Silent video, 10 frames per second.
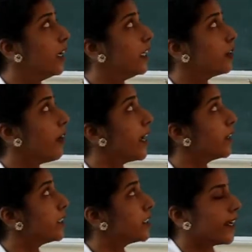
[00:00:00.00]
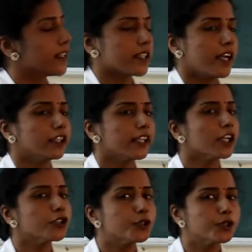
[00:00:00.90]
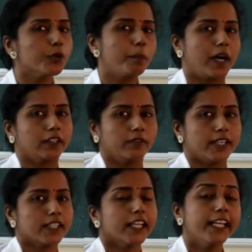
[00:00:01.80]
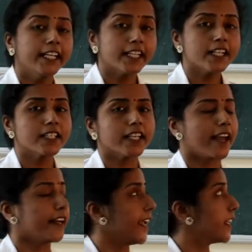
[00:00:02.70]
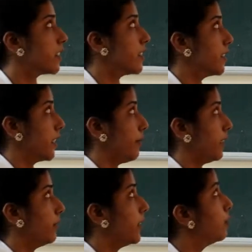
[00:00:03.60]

In coagulation cascade, there are two pathways, intrinsic and extrinsic pathway.